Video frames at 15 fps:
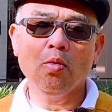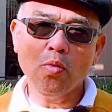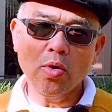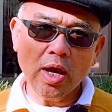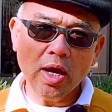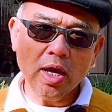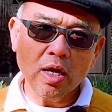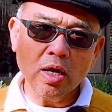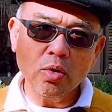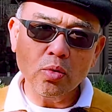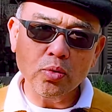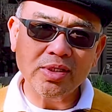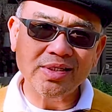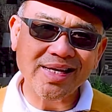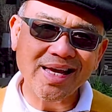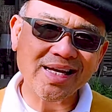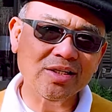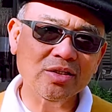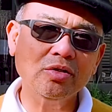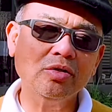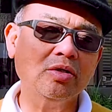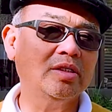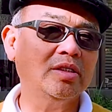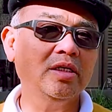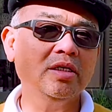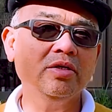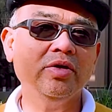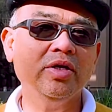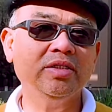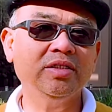where we take into
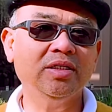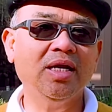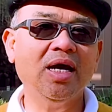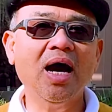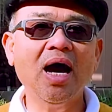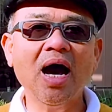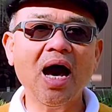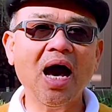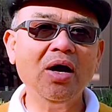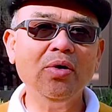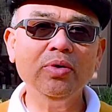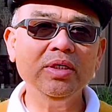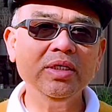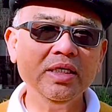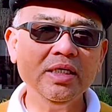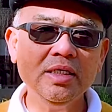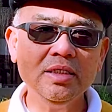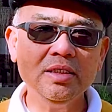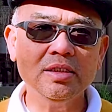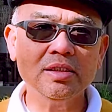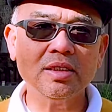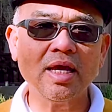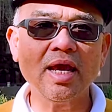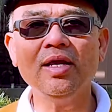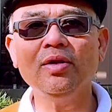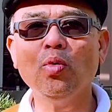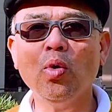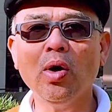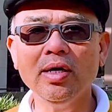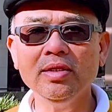consideration our needs
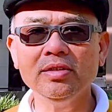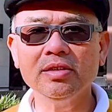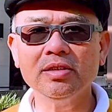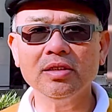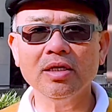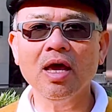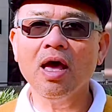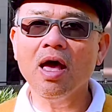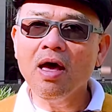and wants